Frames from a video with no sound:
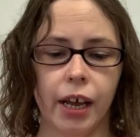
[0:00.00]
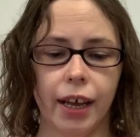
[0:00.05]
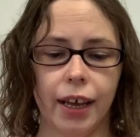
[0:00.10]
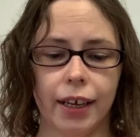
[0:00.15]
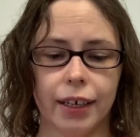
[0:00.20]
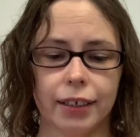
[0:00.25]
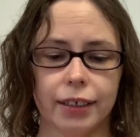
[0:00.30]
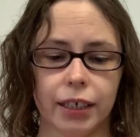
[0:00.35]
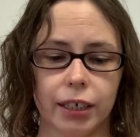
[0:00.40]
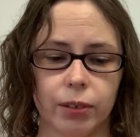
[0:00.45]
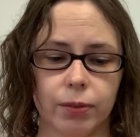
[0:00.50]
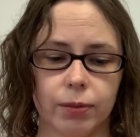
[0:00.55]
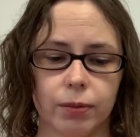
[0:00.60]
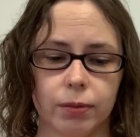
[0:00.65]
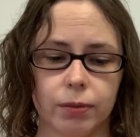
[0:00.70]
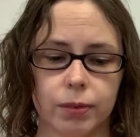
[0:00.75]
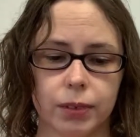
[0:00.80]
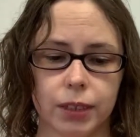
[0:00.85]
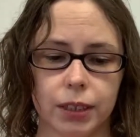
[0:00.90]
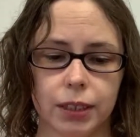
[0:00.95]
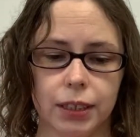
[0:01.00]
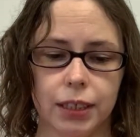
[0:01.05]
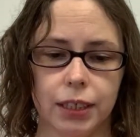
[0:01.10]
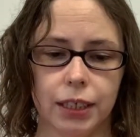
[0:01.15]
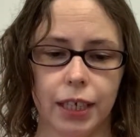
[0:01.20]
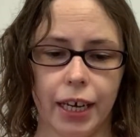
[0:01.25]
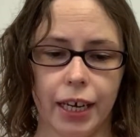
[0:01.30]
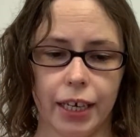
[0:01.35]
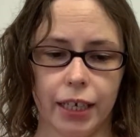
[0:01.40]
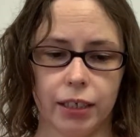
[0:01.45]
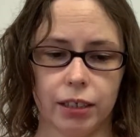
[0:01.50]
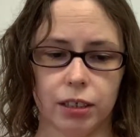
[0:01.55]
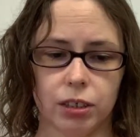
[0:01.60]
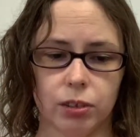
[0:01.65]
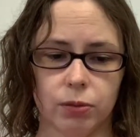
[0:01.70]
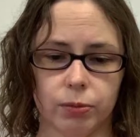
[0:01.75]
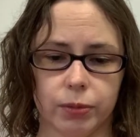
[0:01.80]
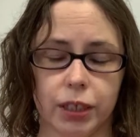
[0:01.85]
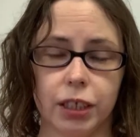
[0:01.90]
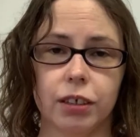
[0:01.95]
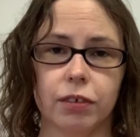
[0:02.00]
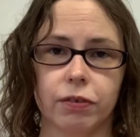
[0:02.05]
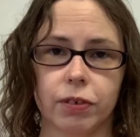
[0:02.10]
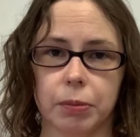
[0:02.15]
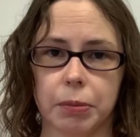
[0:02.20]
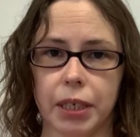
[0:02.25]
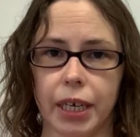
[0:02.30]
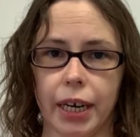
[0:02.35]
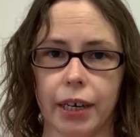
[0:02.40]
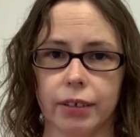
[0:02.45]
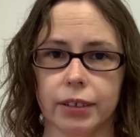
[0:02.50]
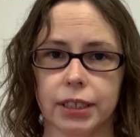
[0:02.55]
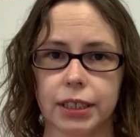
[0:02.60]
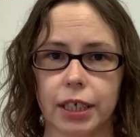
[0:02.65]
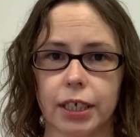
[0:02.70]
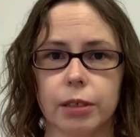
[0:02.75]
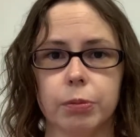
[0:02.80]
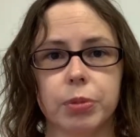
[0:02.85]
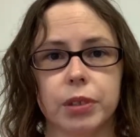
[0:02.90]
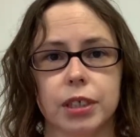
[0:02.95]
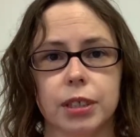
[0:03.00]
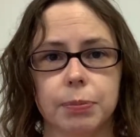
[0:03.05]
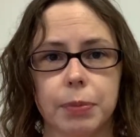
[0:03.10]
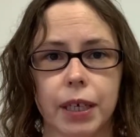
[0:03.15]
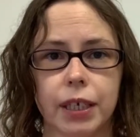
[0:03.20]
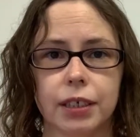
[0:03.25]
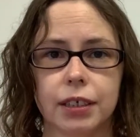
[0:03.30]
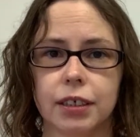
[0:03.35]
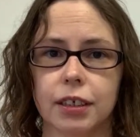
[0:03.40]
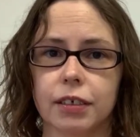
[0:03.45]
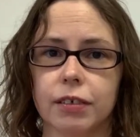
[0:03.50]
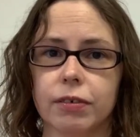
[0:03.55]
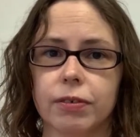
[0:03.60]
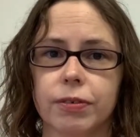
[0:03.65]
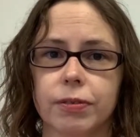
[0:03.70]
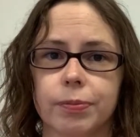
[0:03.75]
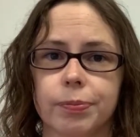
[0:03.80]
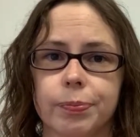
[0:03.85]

And I really had to read from an outside perspective